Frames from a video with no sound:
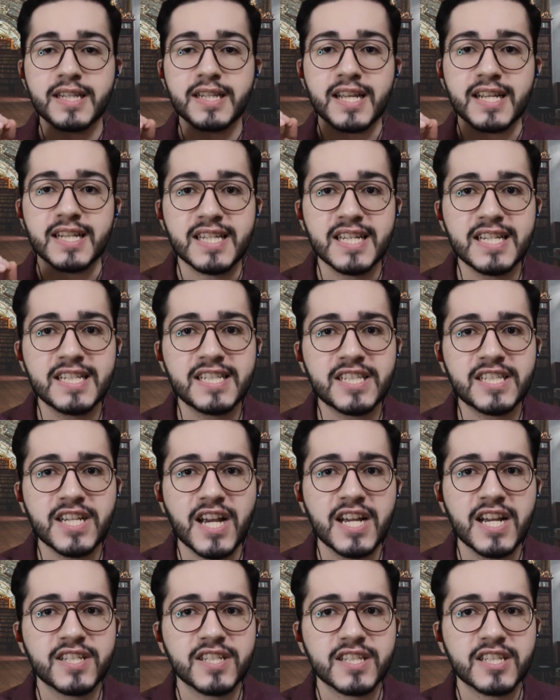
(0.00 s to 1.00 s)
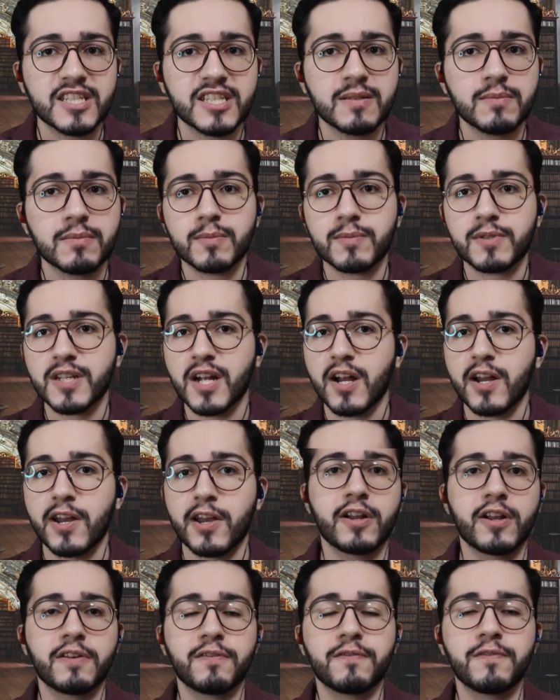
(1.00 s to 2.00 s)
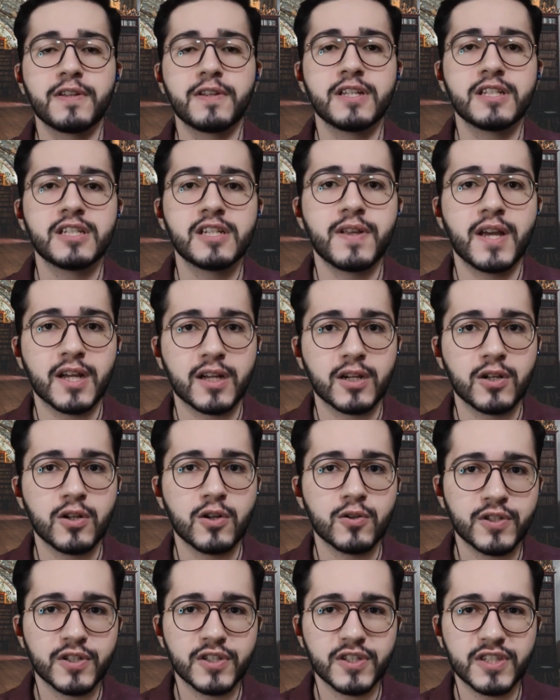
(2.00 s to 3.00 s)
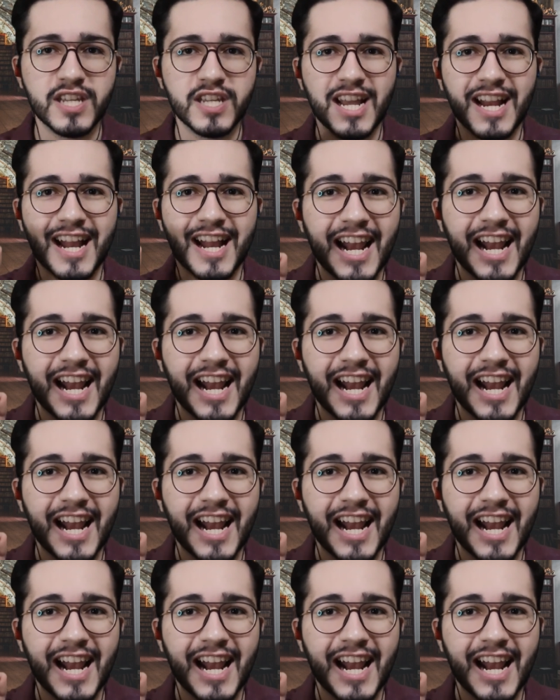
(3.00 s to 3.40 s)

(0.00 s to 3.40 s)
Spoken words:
that these signs and symptoms are not definitive diagnosis. They are